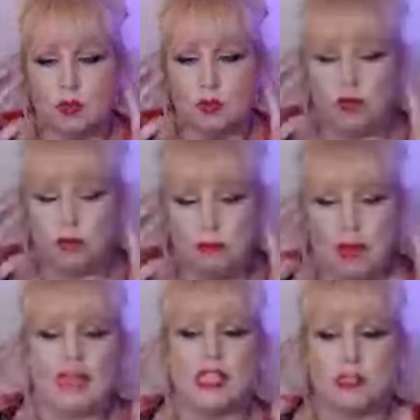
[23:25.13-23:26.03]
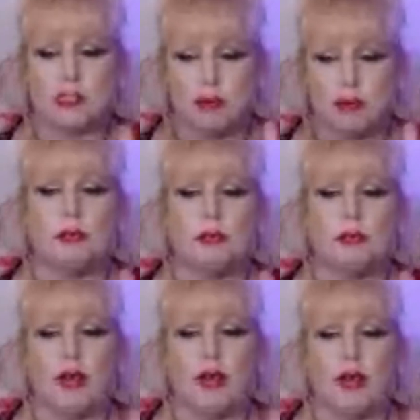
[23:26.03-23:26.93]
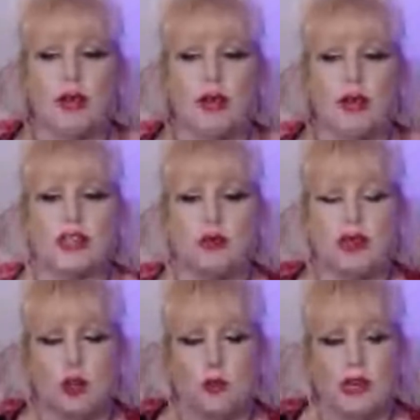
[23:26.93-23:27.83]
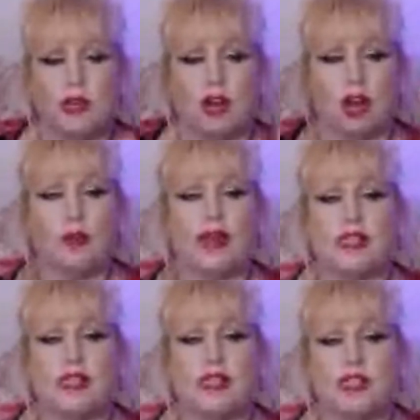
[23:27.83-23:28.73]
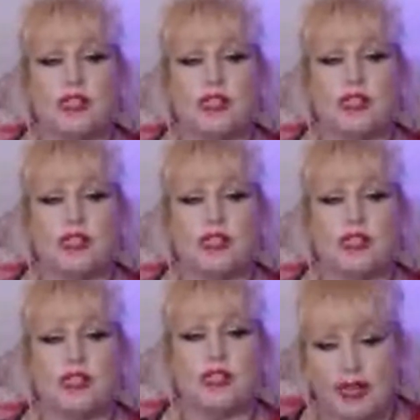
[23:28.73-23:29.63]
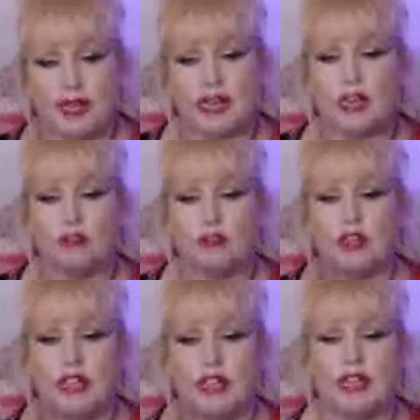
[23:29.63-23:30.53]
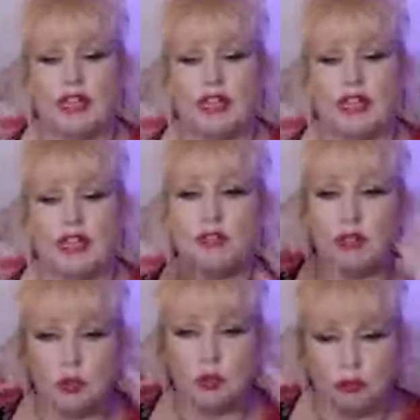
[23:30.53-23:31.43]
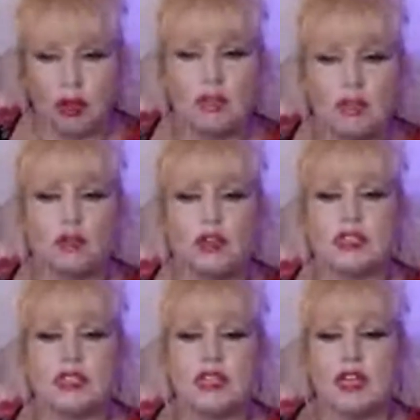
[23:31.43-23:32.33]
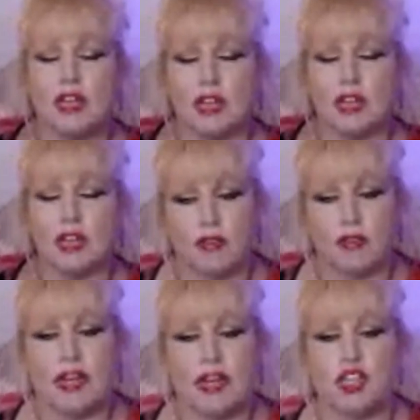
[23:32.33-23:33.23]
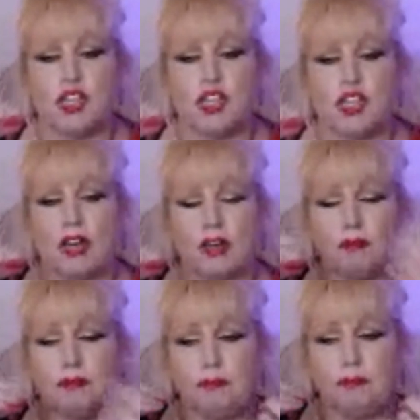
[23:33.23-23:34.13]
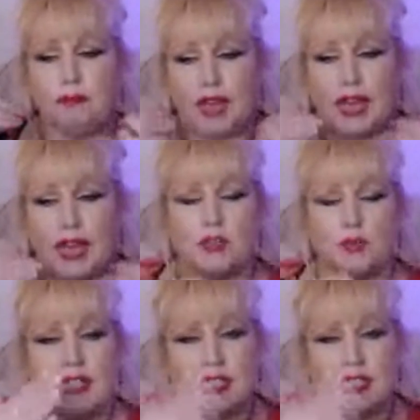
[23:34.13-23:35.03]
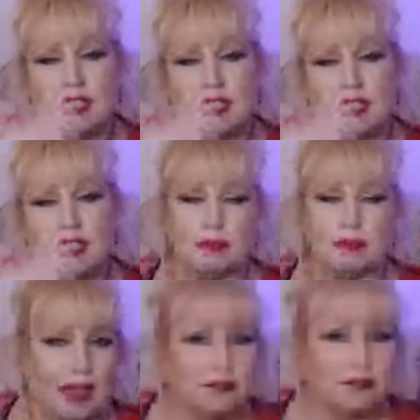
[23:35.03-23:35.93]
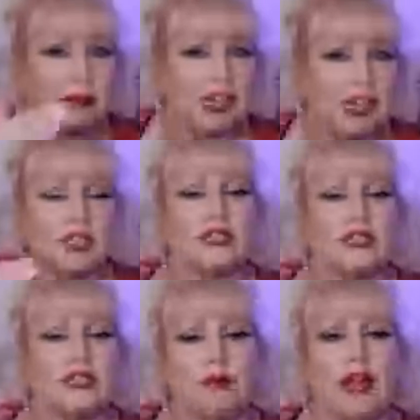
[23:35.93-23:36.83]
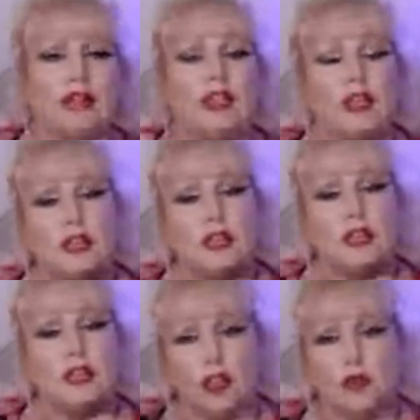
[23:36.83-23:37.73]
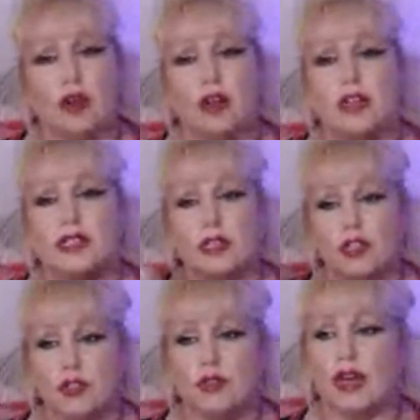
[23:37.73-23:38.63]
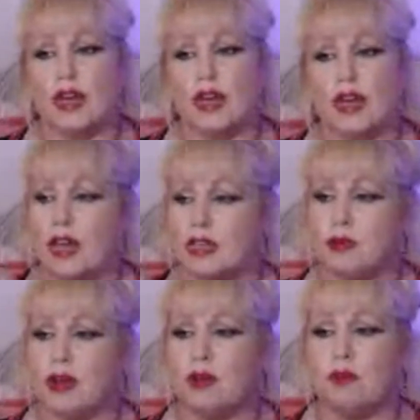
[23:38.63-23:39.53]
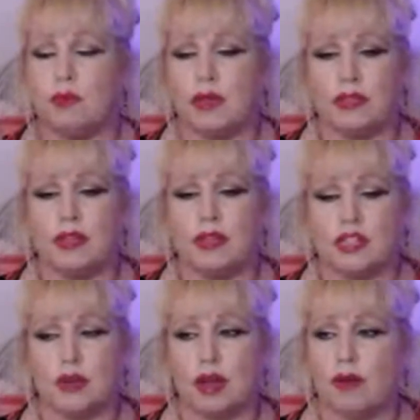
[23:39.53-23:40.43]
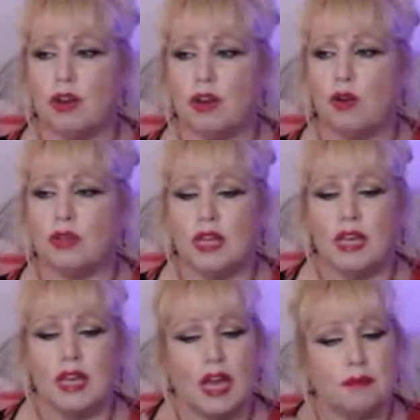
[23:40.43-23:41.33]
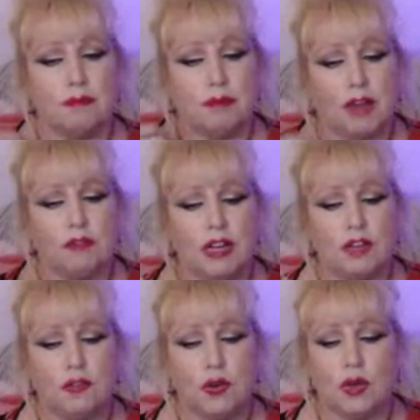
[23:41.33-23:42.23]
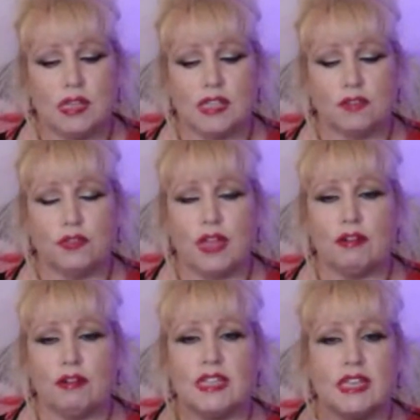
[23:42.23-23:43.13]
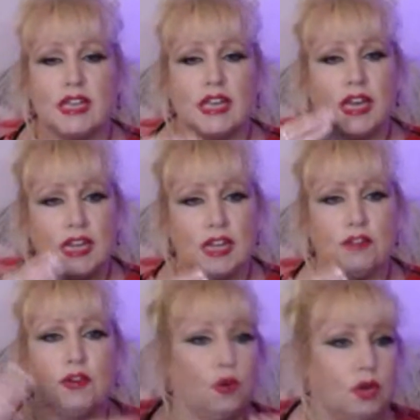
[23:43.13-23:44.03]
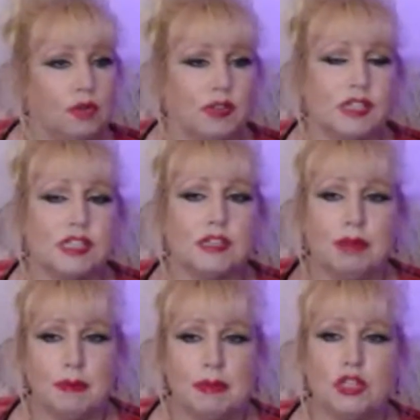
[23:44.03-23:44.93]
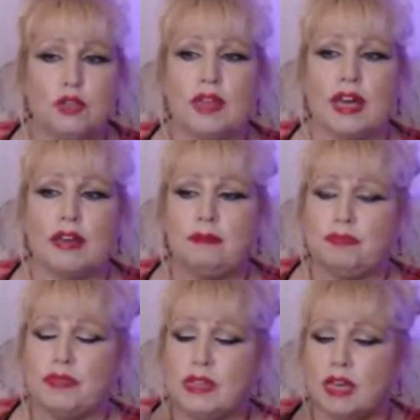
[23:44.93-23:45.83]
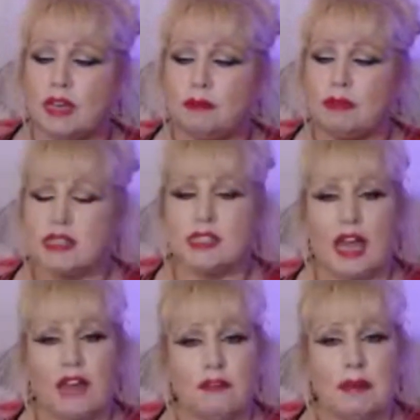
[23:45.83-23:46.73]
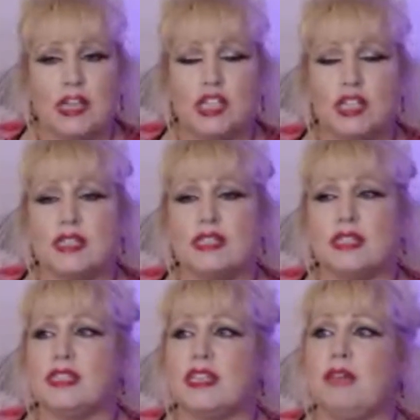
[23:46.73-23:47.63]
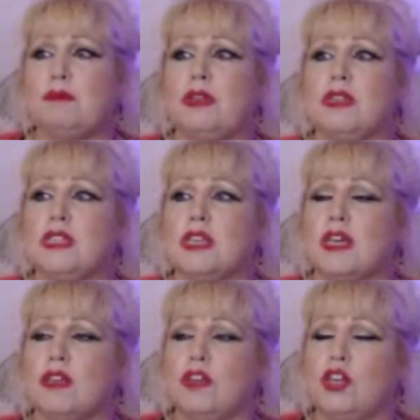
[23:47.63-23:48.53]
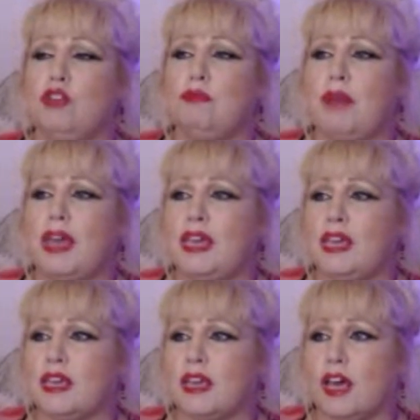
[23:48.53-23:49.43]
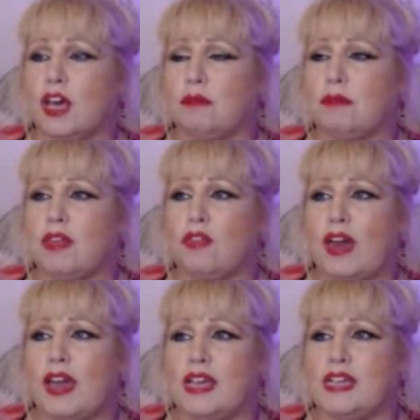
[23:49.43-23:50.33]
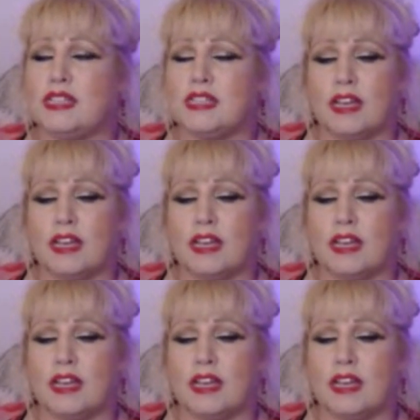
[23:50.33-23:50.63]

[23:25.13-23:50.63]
the best possible outcome. So when you go into, that's why in the beginning of the yearly reading we do a mindfulness kind of energy, and we set out some affirmations as well, so that you guys can do that as well with as you go along. But I really feel as if there is a need for all of us to maybe do that. Affirmations is a statement that you make that is